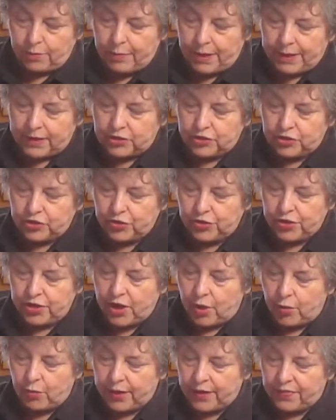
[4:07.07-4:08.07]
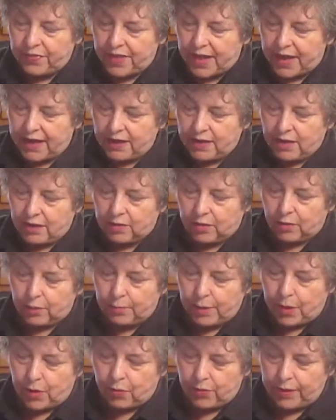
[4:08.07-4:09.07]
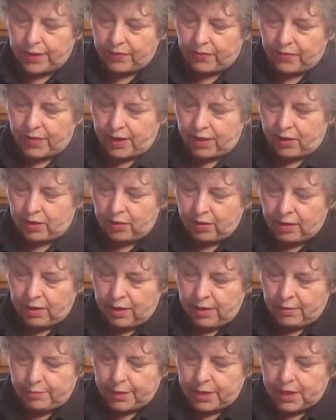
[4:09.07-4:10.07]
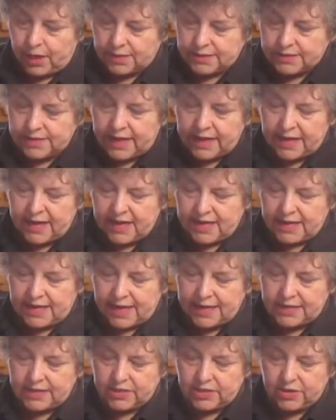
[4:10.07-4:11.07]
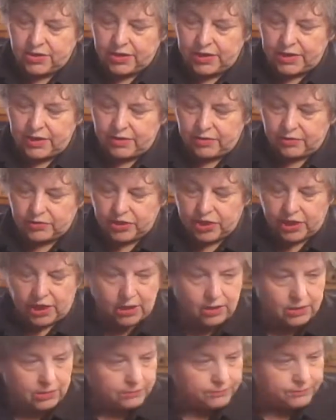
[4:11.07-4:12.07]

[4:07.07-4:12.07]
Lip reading: Make sure you don't get that knuckle bone in there because that doesn't taste good in your chicken.